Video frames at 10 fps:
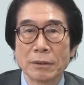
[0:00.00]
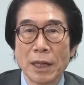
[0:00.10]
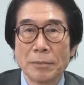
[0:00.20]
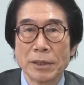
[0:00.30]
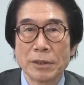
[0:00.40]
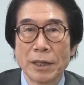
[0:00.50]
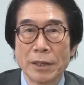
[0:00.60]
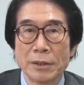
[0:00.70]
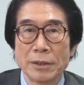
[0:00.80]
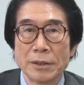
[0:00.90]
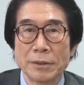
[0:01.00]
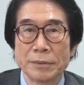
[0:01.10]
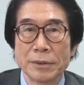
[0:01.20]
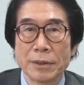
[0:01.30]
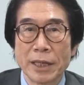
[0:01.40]
climate change.
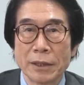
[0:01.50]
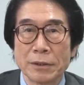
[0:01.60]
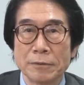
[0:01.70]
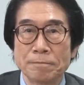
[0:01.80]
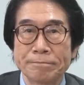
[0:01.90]
Thank you.